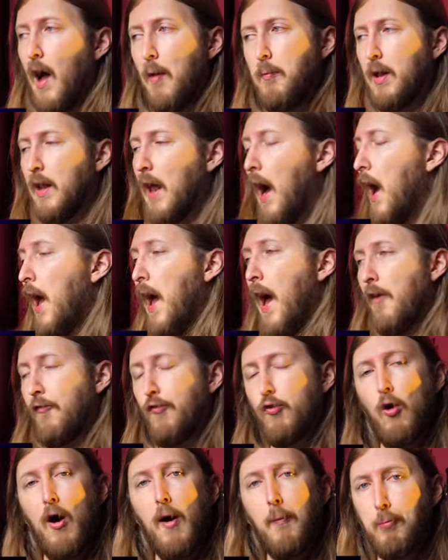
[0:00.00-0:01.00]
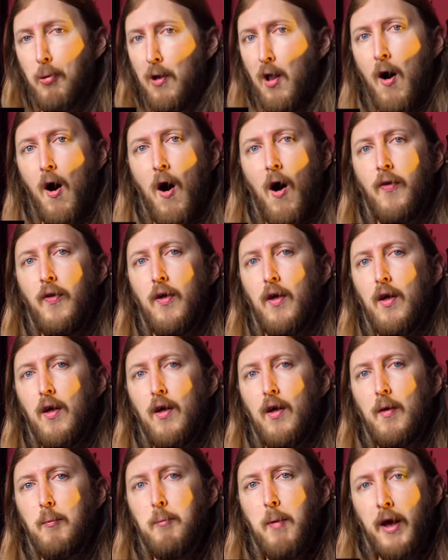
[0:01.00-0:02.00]
I mean, I have to applaud
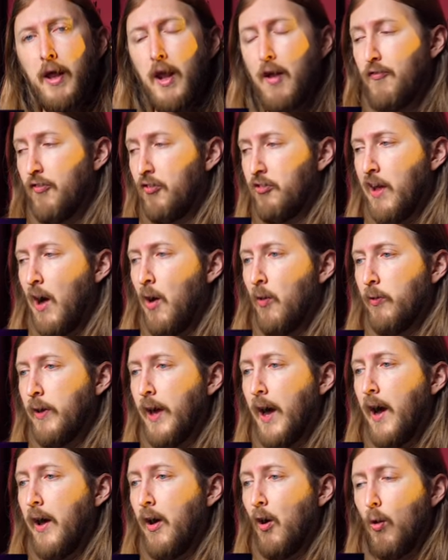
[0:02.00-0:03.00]
Megadeth sound guy.